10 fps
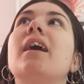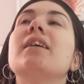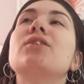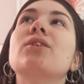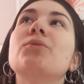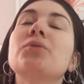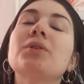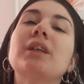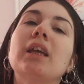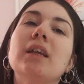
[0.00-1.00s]
it's also
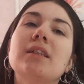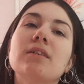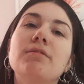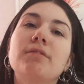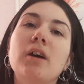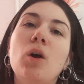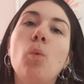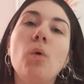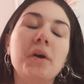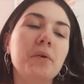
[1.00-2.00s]
the case of a
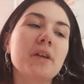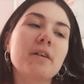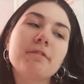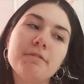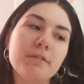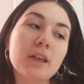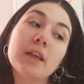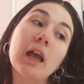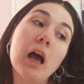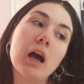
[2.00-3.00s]
warrior
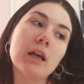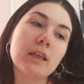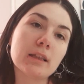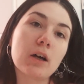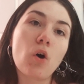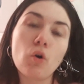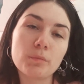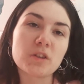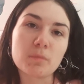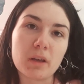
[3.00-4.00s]
figure in the
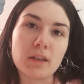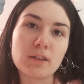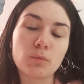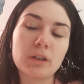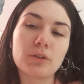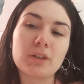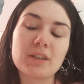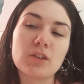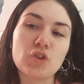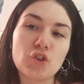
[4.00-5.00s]
home space, whether
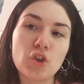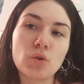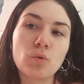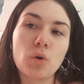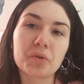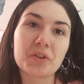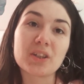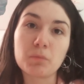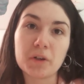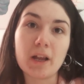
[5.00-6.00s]
this is you or
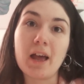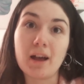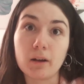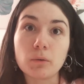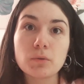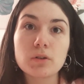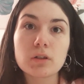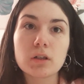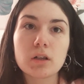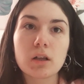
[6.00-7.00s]
someone
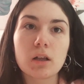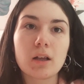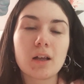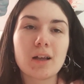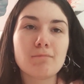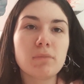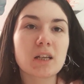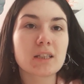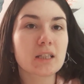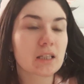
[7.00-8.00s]
else
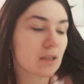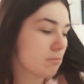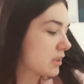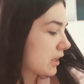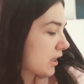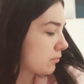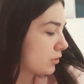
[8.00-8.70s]
but at the same time